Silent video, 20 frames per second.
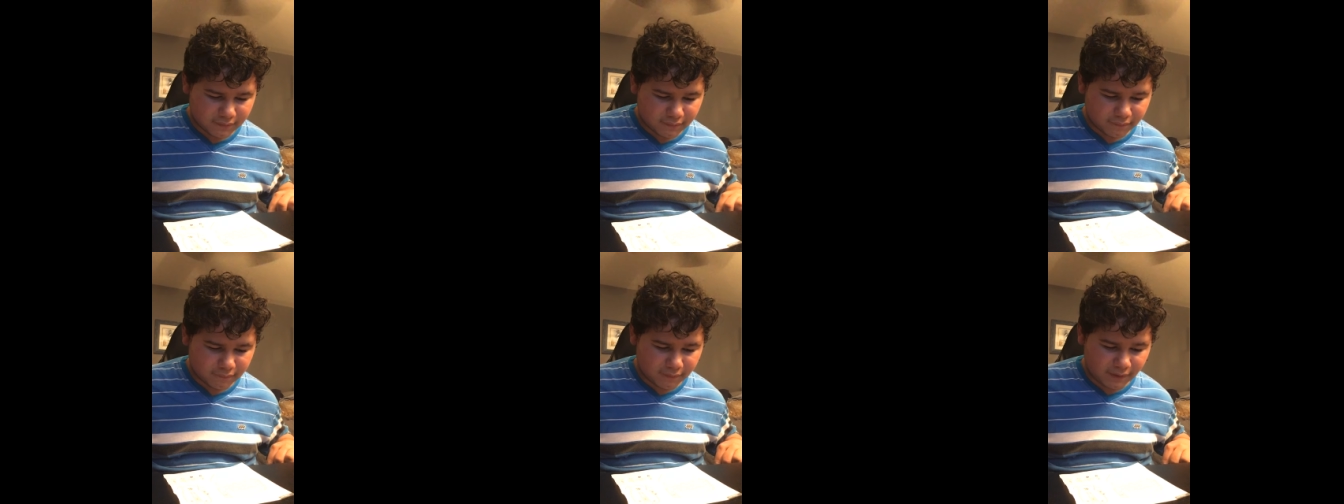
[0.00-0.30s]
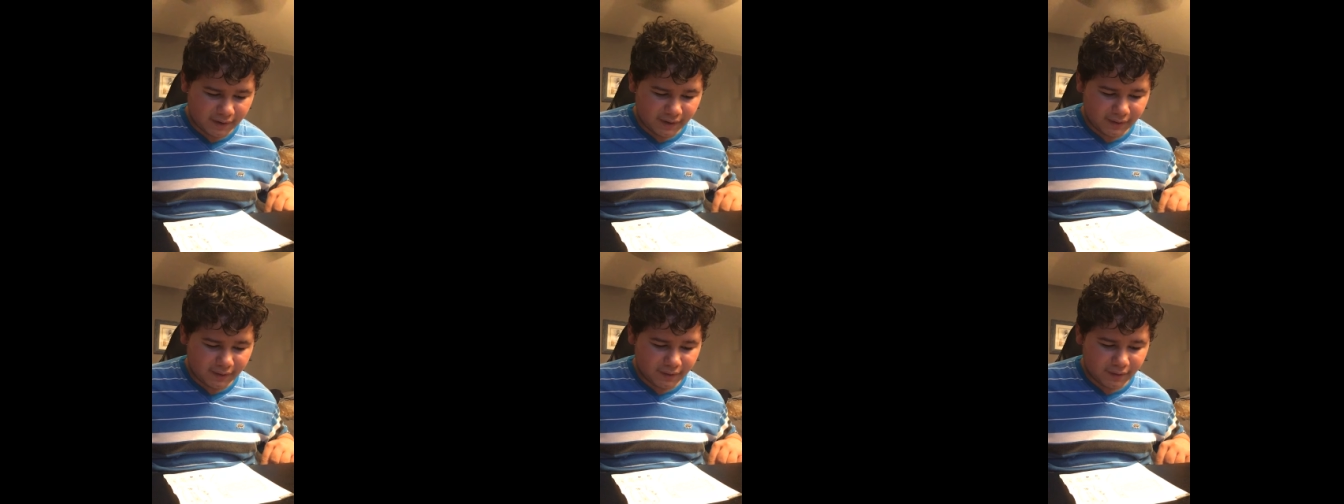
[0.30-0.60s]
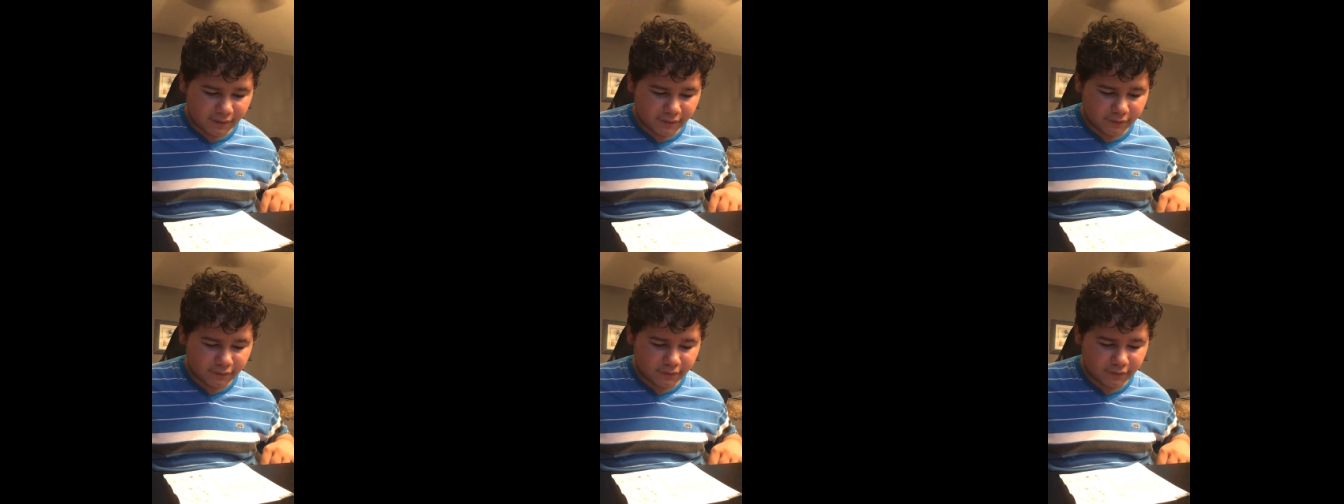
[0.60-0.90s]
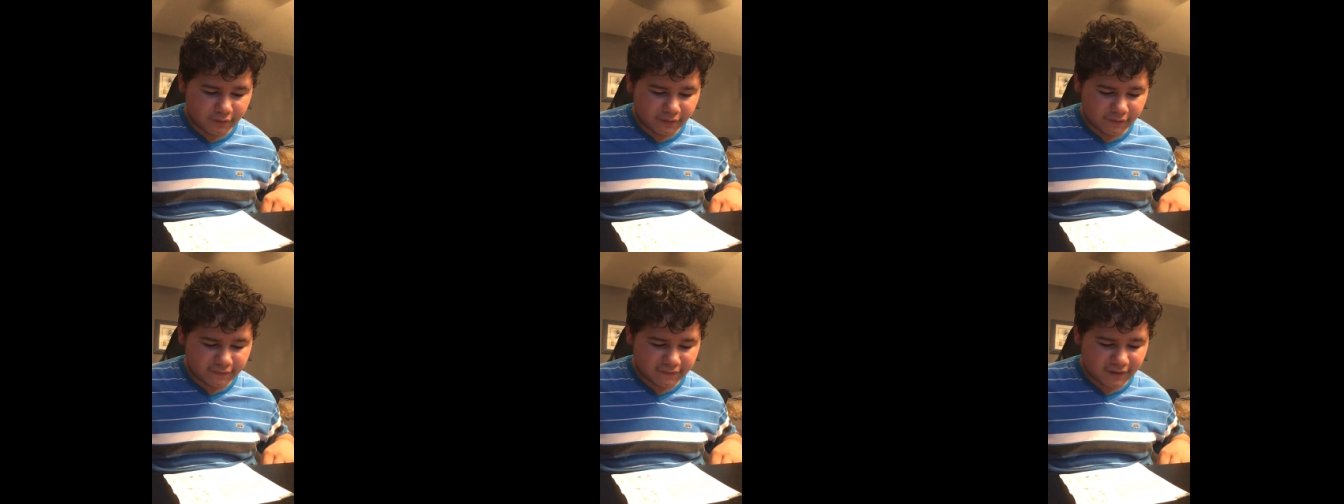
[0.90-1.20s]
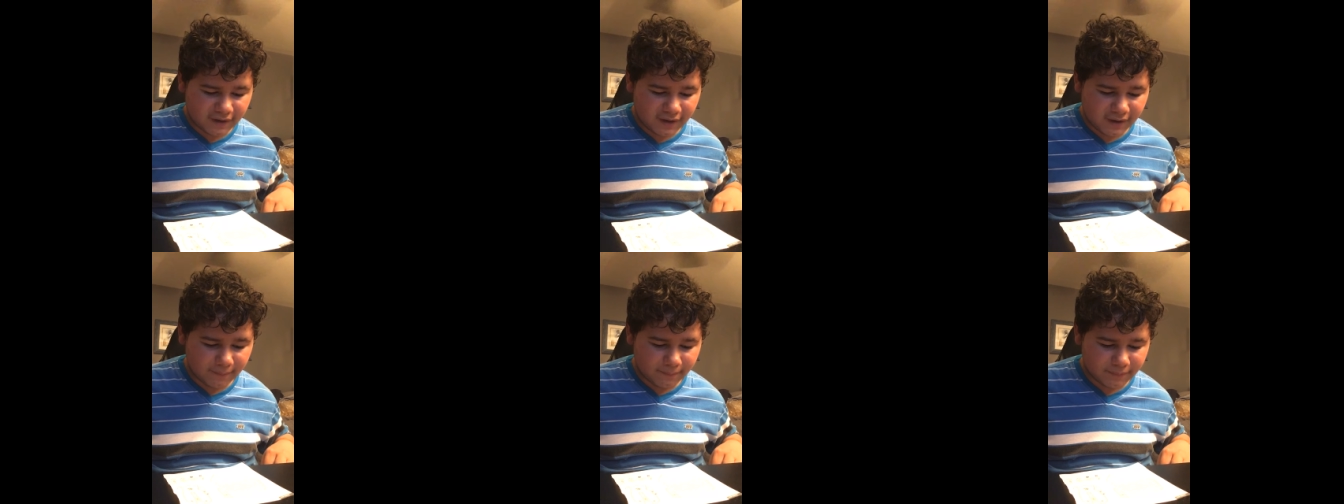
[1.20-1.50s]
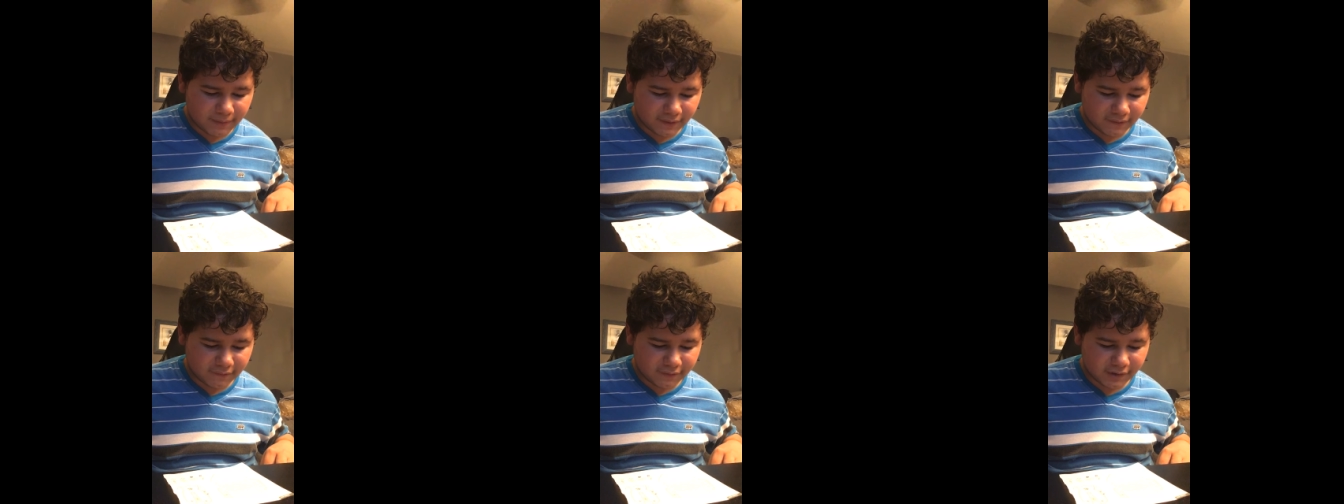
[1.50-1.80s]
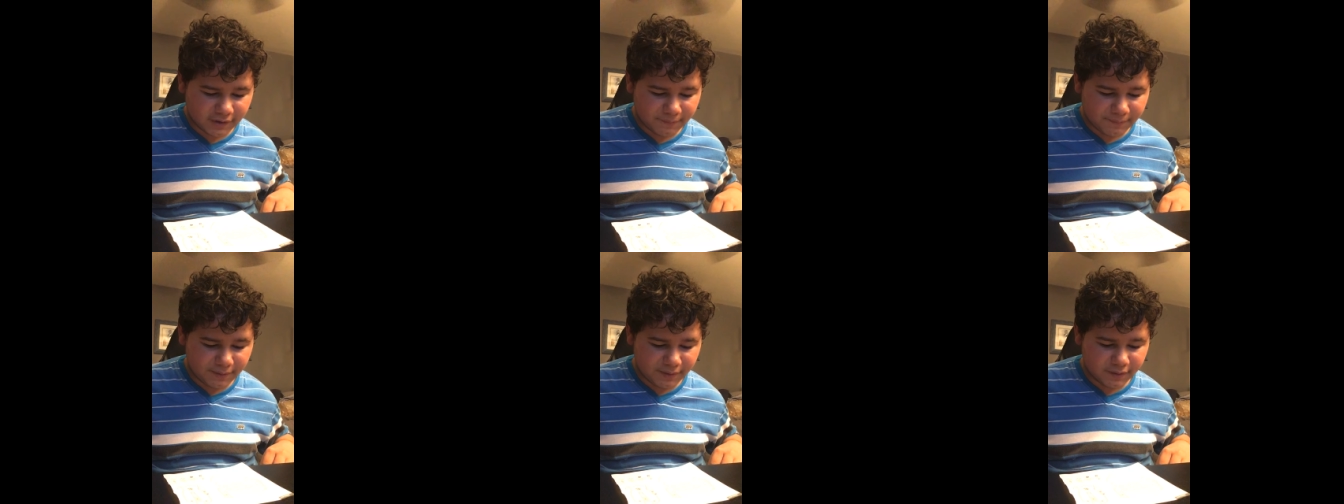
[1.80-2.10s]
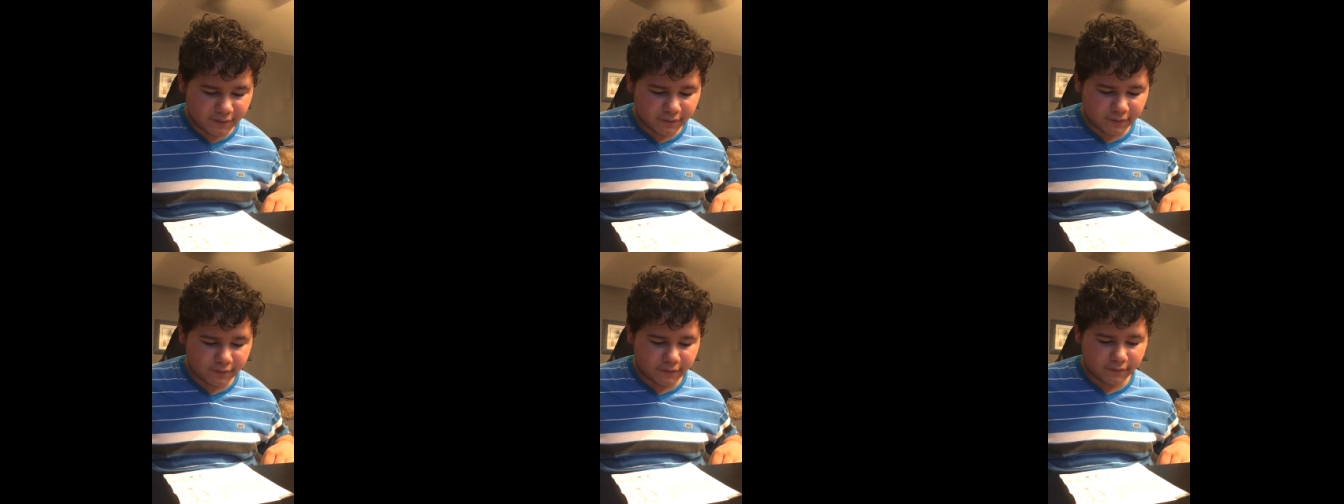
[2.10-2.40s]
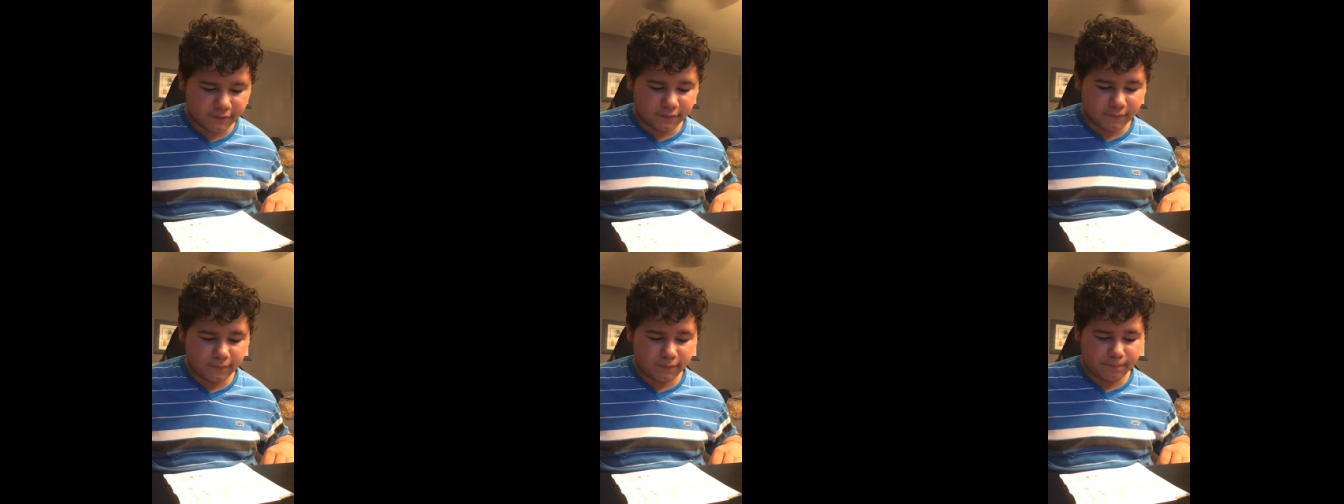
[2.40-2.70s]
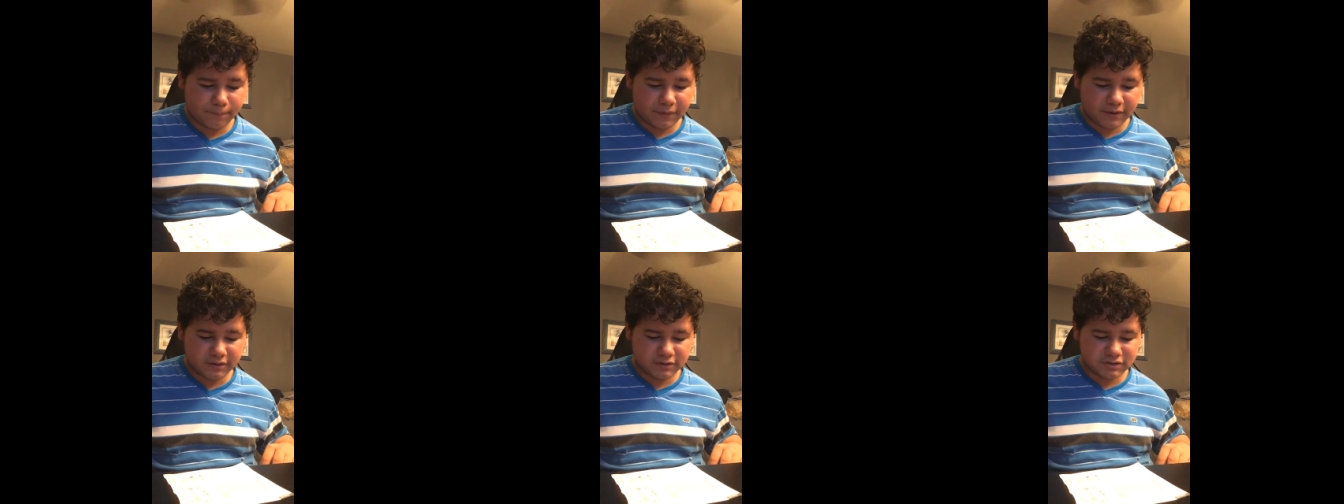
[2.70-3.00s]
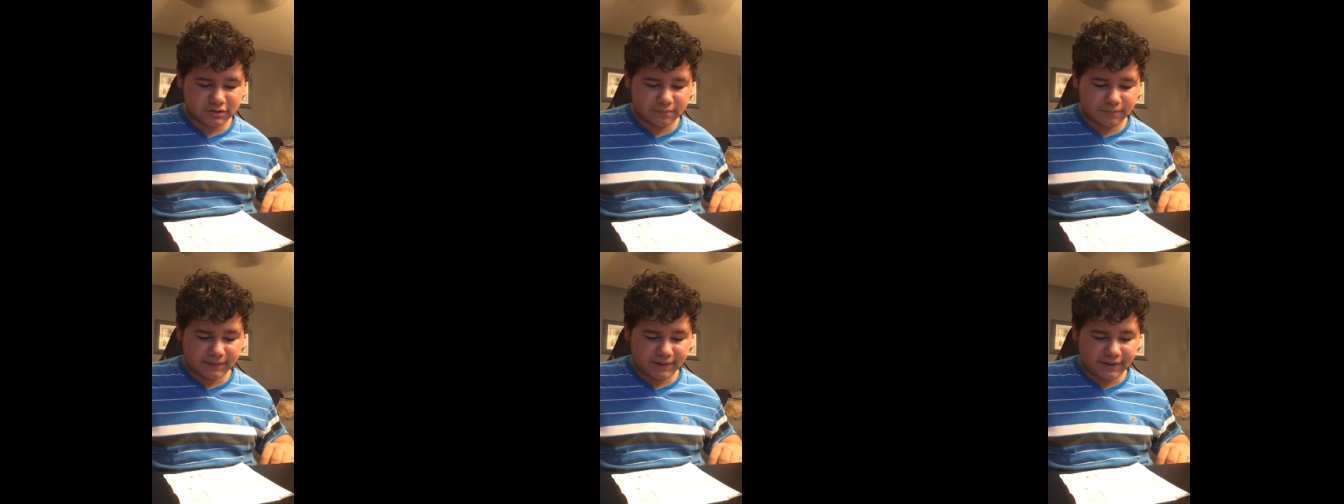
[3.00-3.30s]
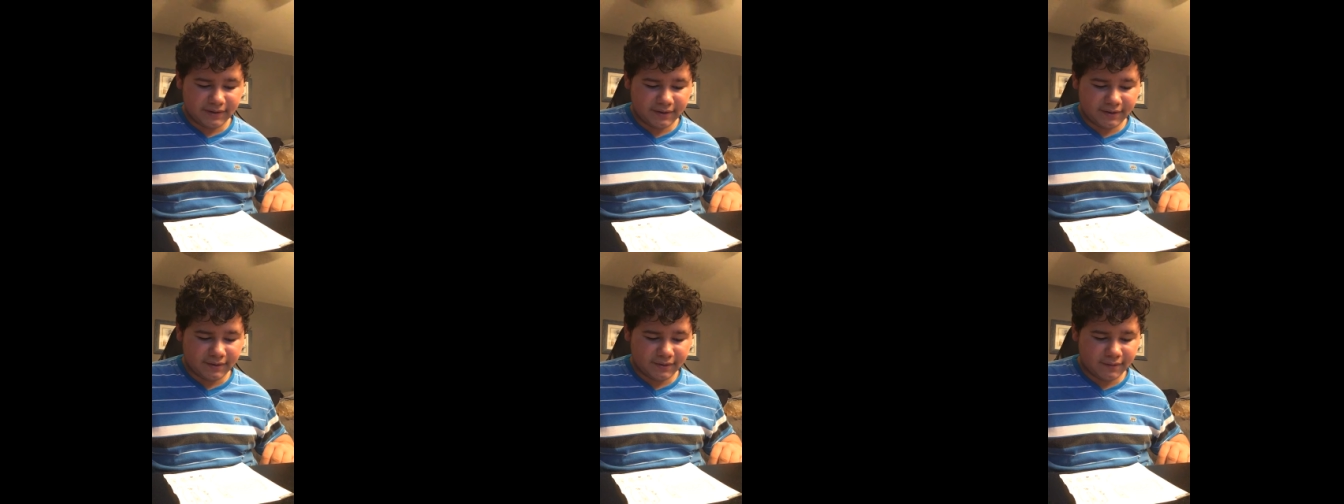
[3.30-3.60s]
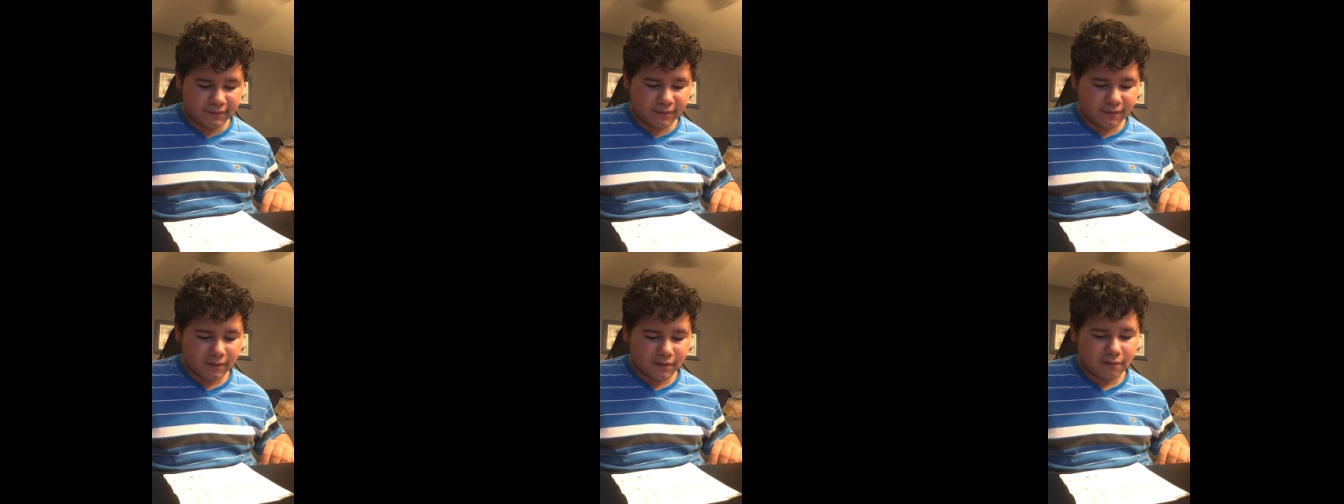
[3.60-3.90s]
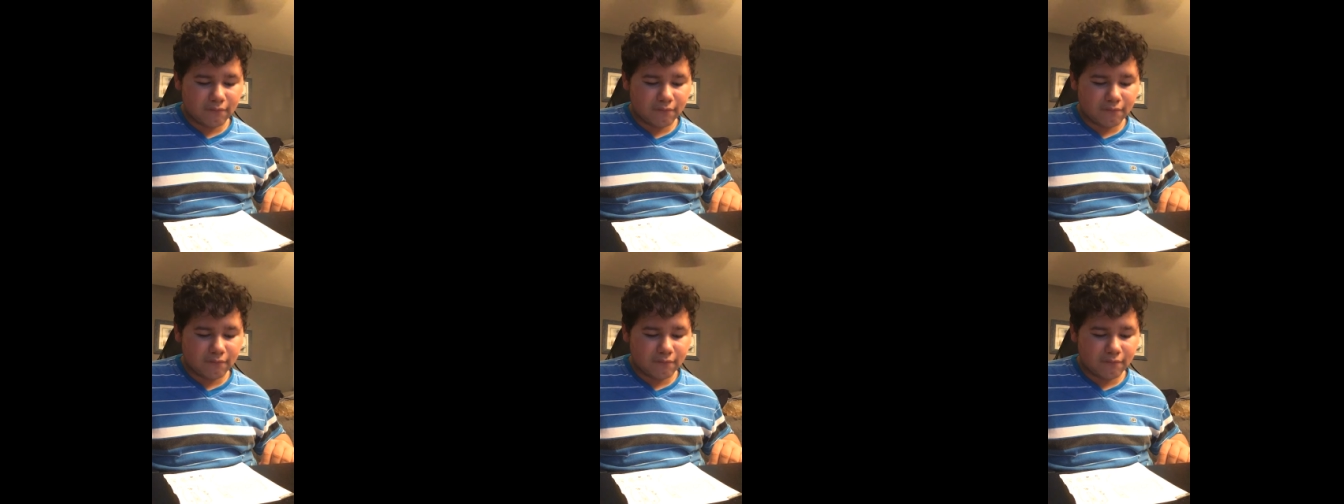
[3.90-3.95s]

right under escape that's going to be your picture button